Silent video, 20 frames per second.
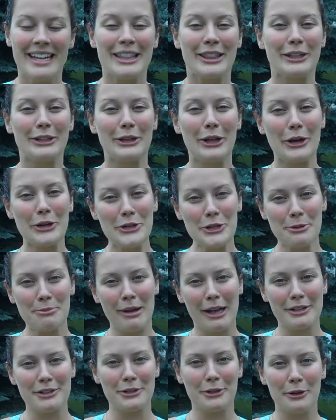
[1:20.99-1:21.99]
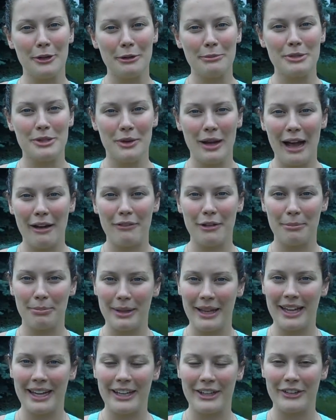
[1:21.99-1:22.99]
The larger muscle groups you have at
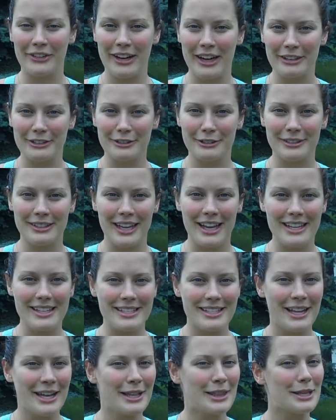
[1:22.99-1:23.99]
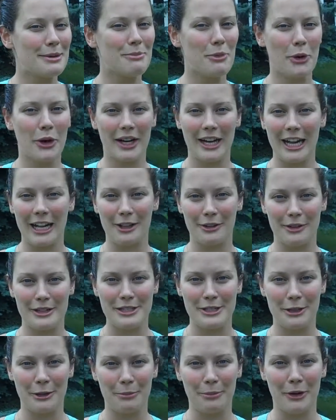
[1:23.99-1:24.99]
play in your exercise, the more
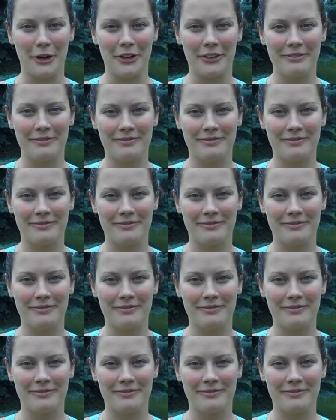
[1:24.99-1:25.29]
calories you'll burn.